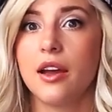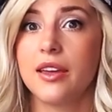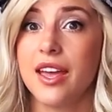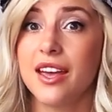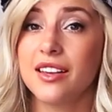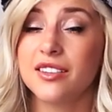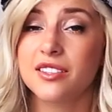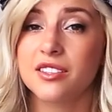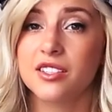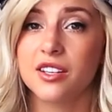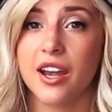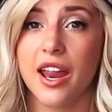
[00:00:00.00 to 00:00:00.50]

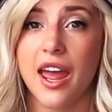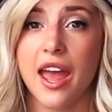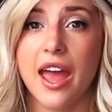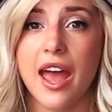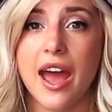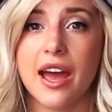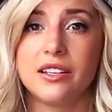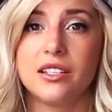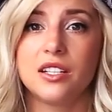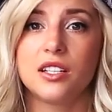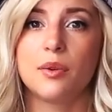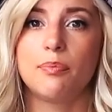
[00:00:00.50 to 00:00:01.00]

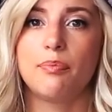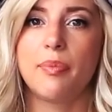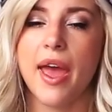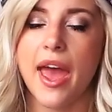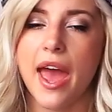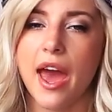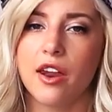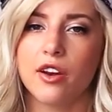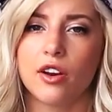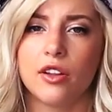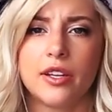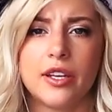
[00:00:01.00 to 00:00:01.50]
yesterday. I did a
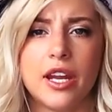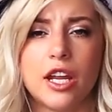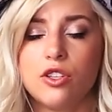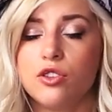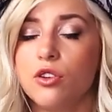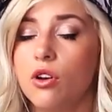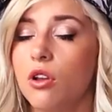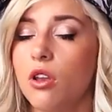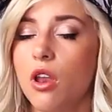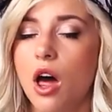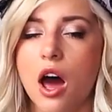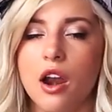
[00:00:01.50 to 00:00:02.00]
panel, and I
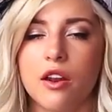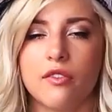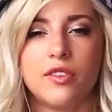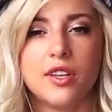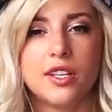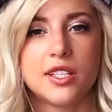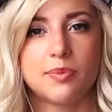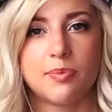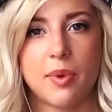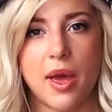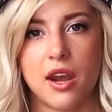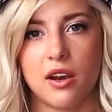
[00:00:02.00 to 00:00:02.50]
do a lot of
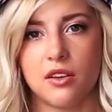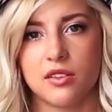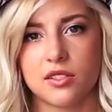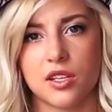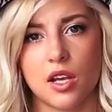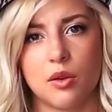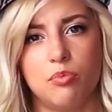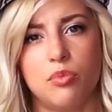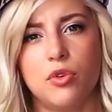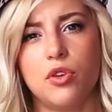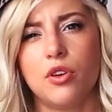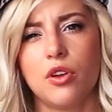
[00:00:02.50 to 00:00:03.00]
these panels
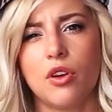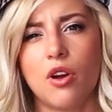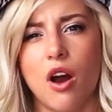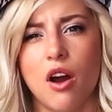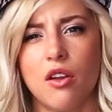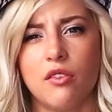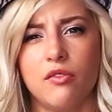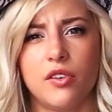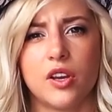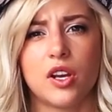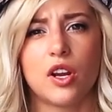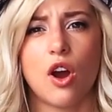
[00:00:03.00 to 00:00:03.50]
like
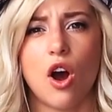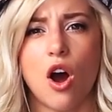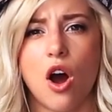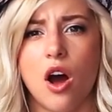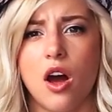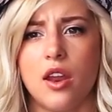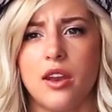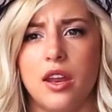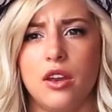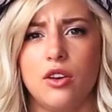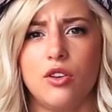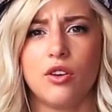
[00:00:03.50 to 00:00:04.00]
BeautyCon,
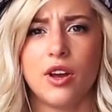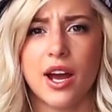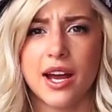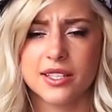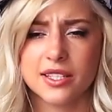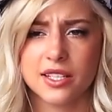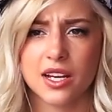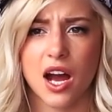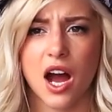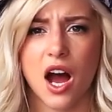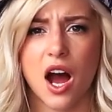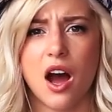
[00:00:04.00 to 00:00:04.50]
VidCon, and you
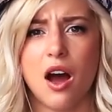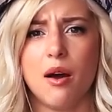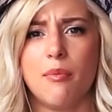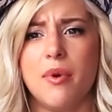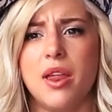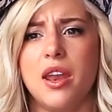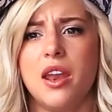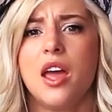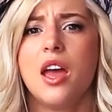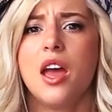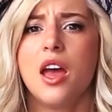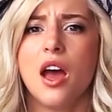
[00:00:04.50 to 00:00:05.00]
guys come
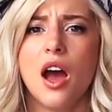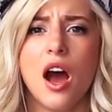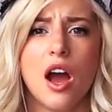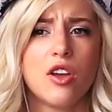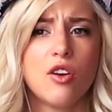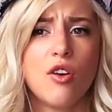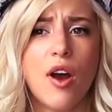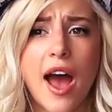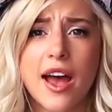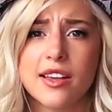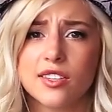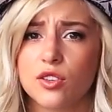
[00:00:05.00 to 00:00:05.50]
and
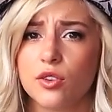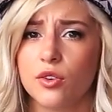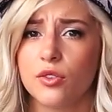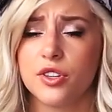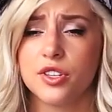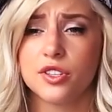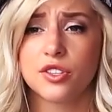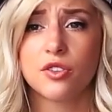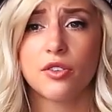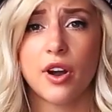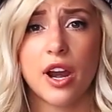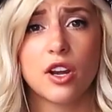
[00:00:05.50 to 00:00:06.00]
you ask all
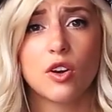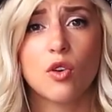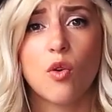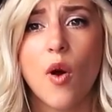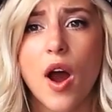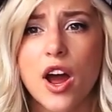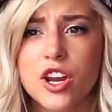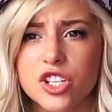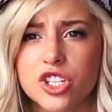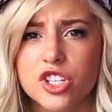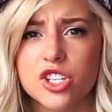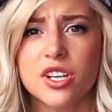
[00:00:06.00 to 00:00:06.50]
these great
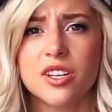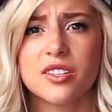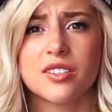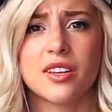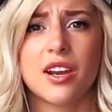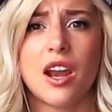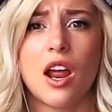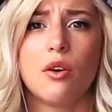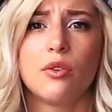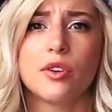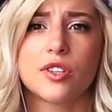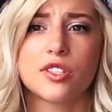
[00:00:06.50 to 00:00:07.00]
questions,
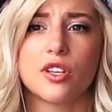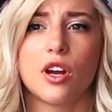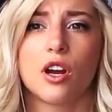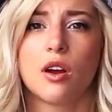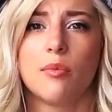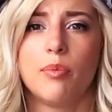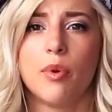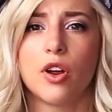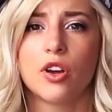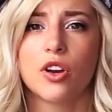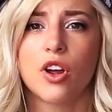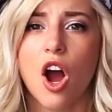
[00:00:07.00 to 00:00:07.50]
and I always
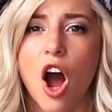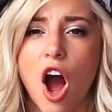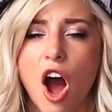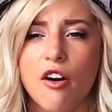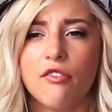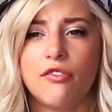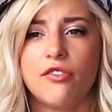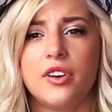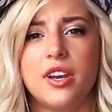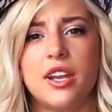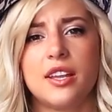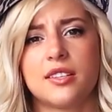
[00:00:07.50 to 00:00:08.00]
talk about
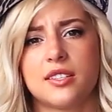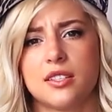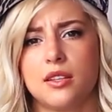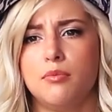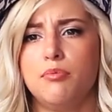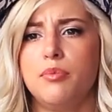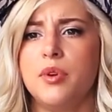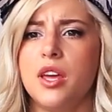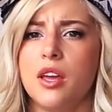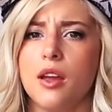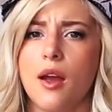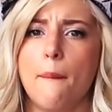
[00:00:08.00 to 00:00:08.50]
confidence
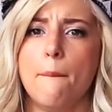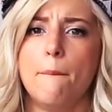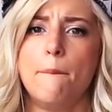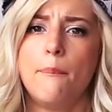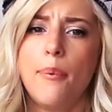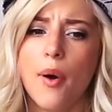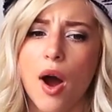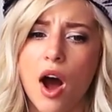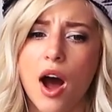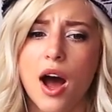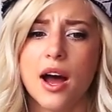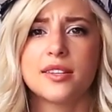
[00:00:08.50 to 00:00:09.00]
and being a
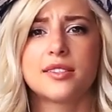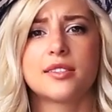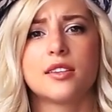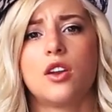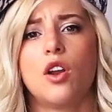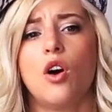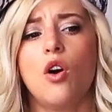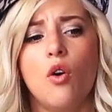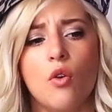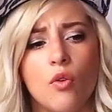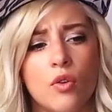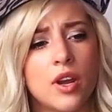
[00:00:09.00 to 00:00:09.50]
boss
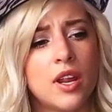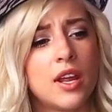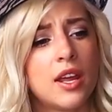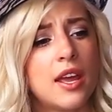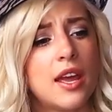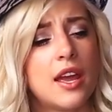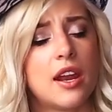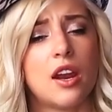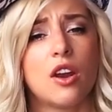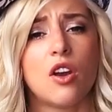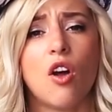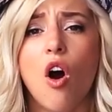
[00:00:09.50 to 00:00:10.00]
and owning
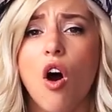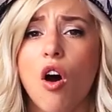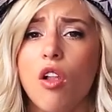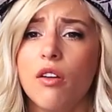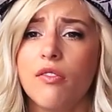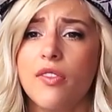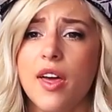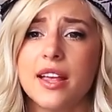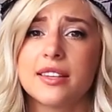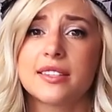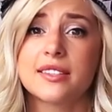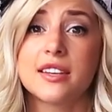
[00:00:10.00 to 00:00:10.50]
it and all
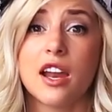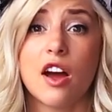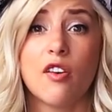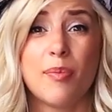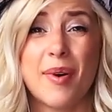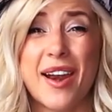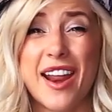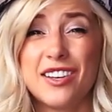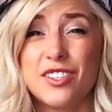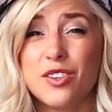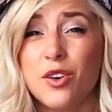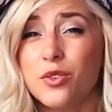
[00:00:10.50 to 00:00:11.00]
of that
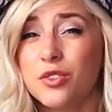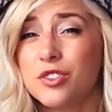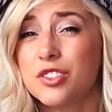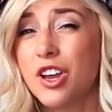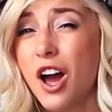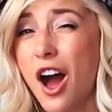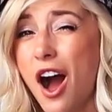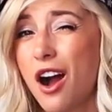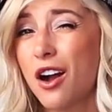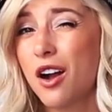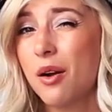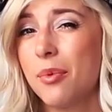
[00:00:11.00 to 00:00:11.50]
stuff, but I don't
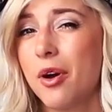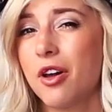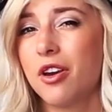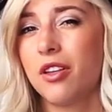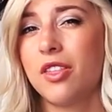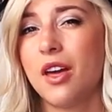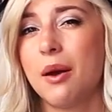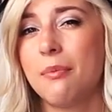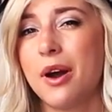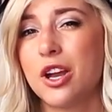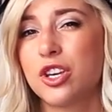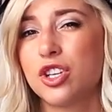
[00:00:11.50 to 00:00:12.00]
talk about
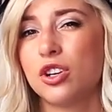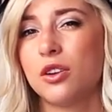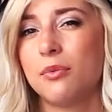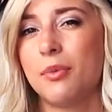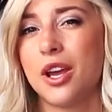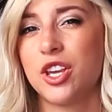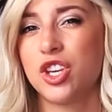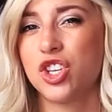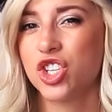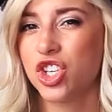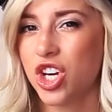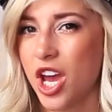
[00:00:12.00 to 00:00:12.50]
it that much on
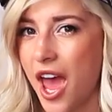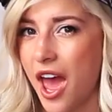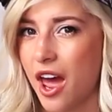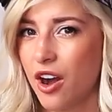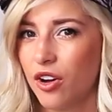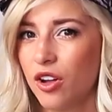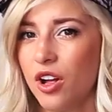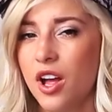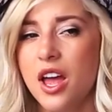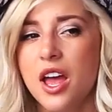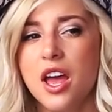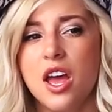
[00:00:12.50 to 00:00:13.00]
my
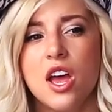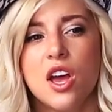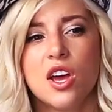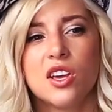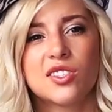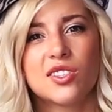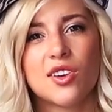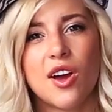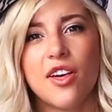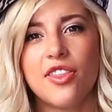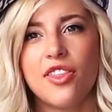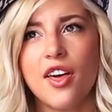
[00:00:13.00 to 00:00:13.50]
channel.
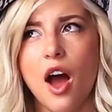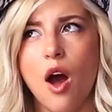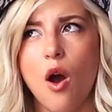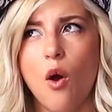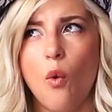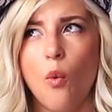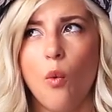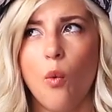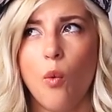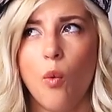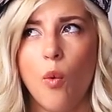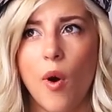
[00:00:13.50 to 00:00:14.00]
So I
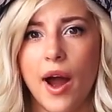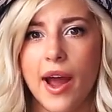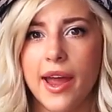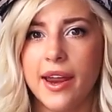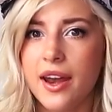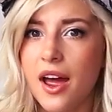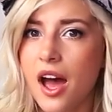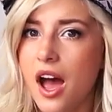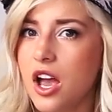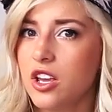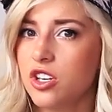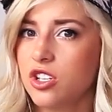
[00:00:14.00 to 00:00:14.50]
thought, why
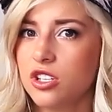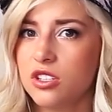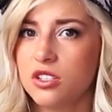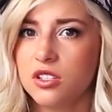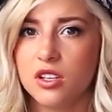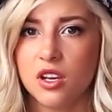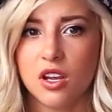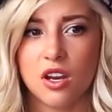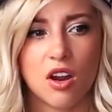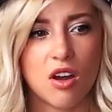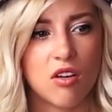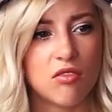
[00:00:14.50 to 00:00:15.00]
not
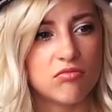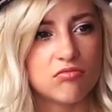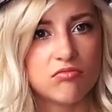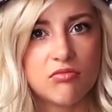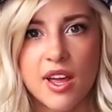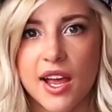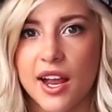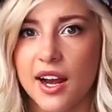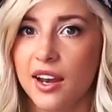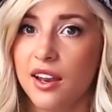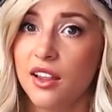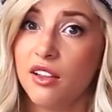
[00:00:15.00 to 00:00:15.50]
just, you know,
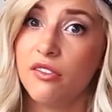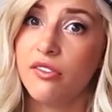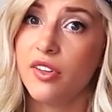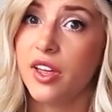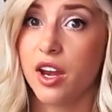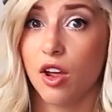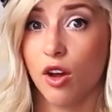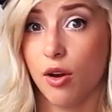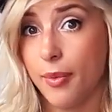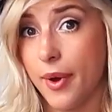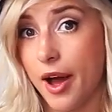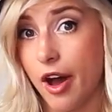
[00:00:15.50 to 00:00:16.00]
make a little
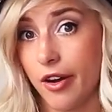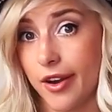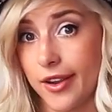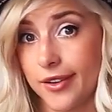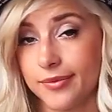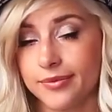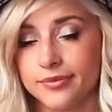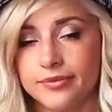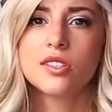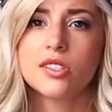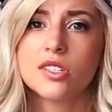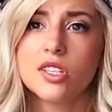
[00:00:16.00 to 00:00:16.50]
video about it.
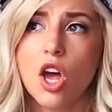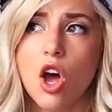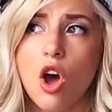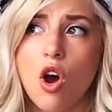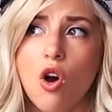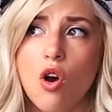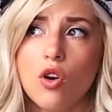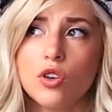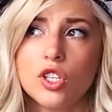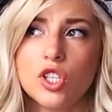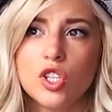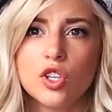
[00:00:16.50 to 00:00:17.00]

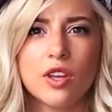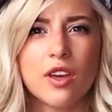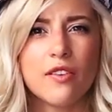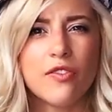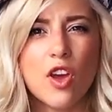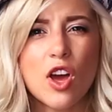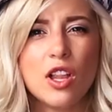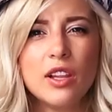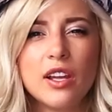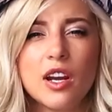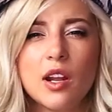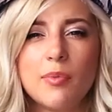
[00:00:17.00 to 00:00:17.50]
So to give
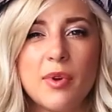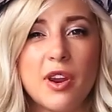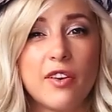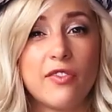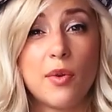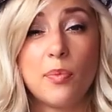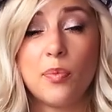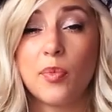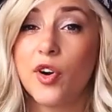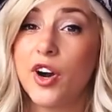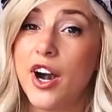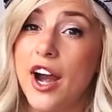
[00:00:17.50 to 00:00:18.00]
you a little
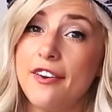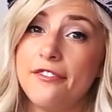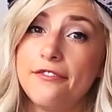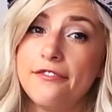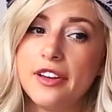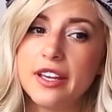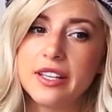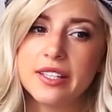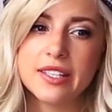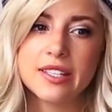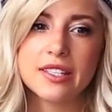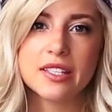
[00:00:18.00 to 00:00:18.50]
bit of a
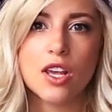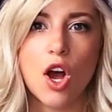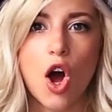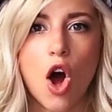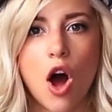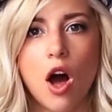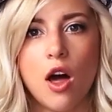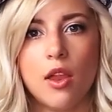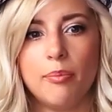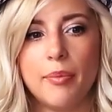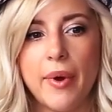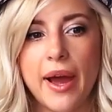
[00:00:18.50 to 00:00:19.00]
preface
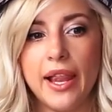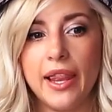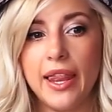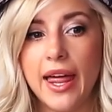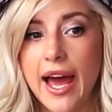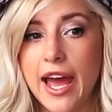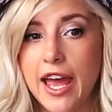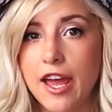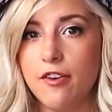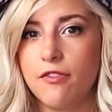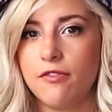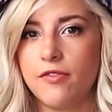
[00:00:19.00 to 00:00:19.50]
on my
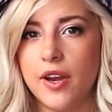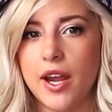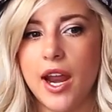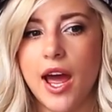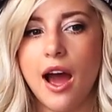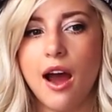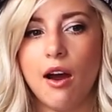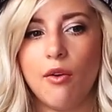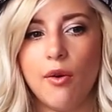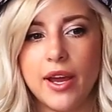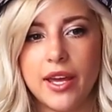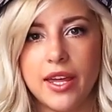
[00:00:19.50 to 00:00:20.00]
life and
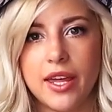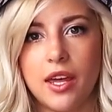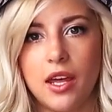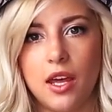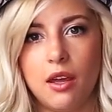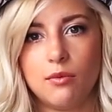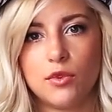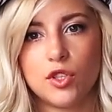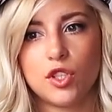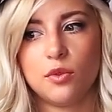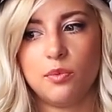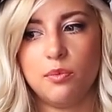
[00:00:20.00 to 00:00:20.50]
how I
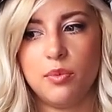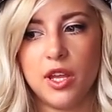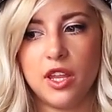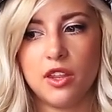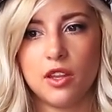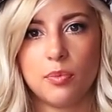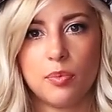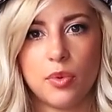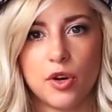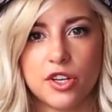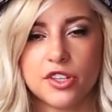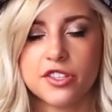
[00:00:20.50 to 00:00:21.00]
came to be
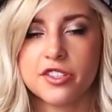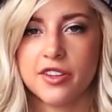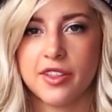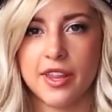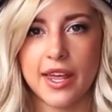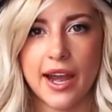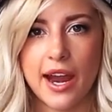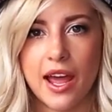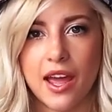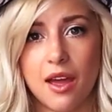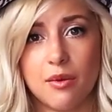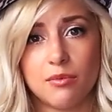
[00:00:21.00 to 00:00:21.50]
the person
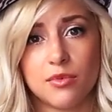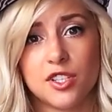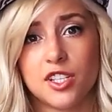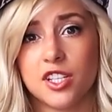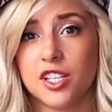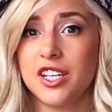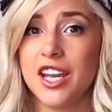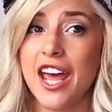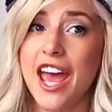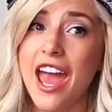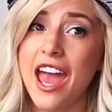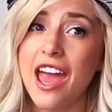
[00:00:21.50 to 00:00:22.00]
that I am
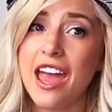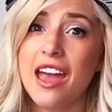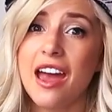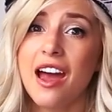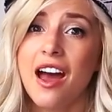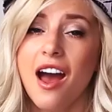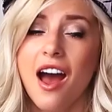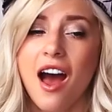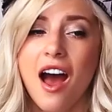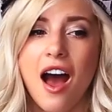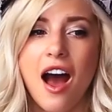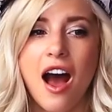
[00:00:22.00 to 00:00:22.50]

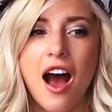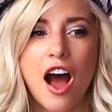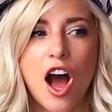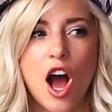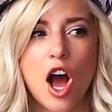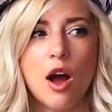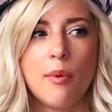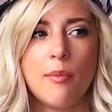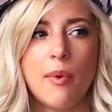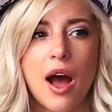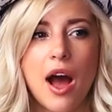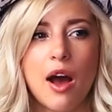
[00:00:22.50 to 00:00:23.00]
today,
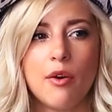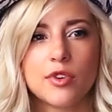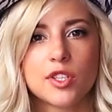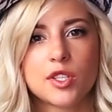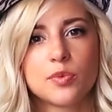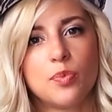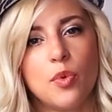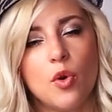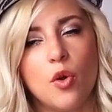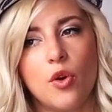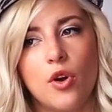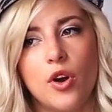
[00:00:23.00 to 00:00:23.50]
I
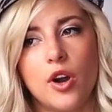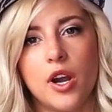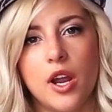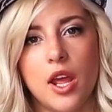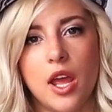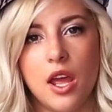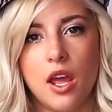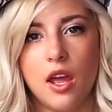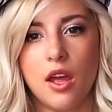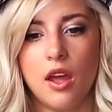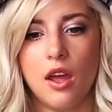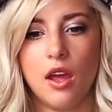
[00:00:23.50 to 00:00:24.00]
was born
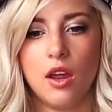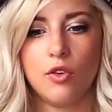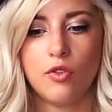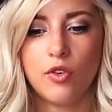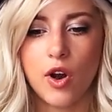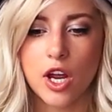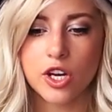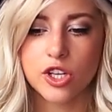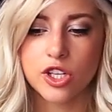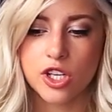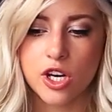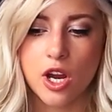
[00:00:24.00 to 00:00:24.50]
in
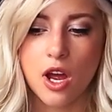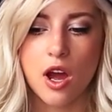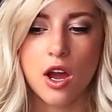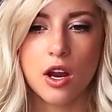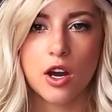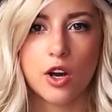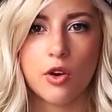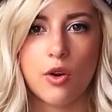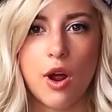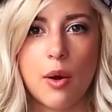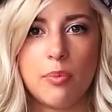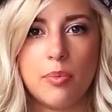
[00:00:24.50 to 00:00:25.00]

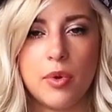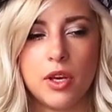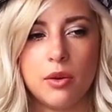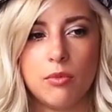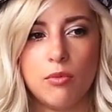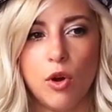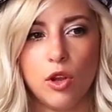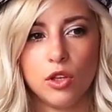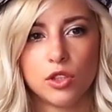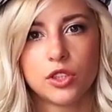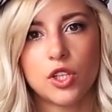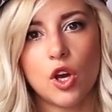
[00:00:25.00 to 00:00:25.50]
Russia, grew up in
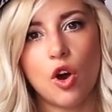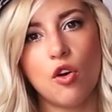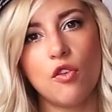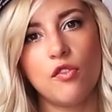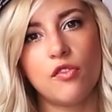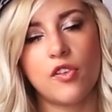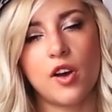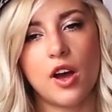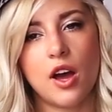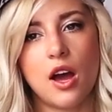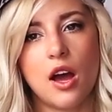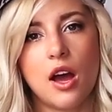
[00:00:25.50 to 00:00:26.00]

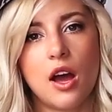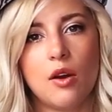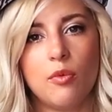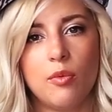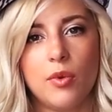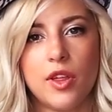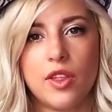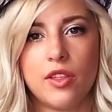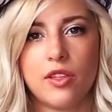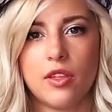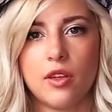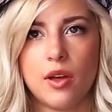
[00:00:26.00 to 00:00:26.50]
Moldova
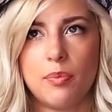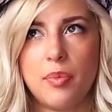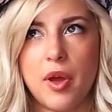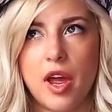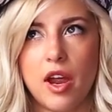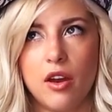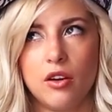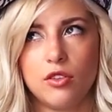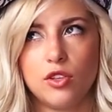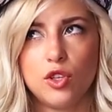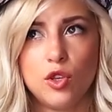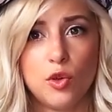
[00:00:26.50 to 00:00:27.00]
with
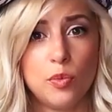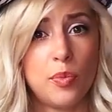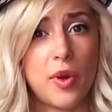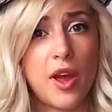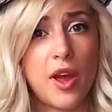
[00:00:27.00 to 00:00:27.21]
two